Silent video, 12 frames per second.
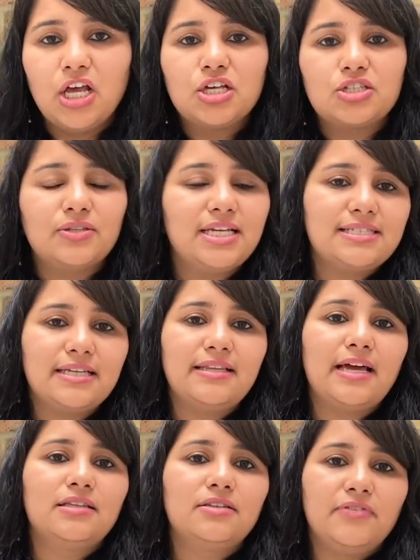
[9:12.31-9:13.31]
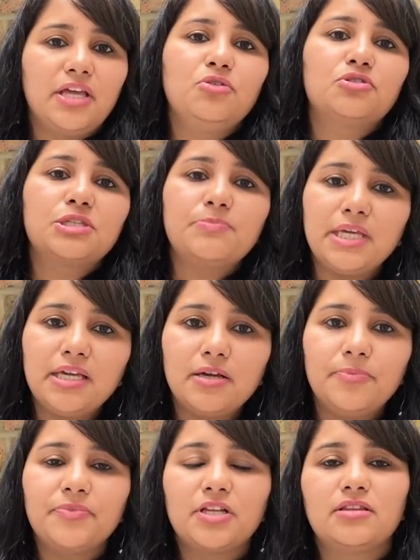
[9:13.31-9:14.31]
So they said that the way you speak,
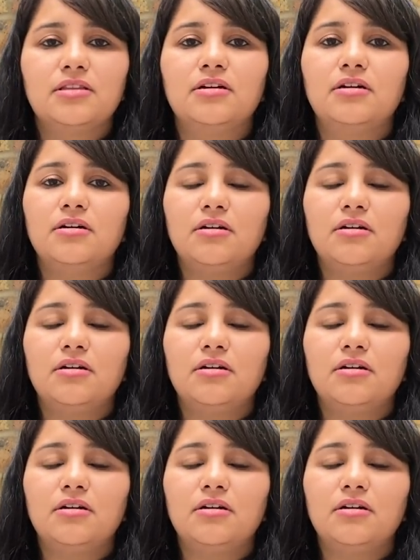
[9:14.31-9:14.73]
the,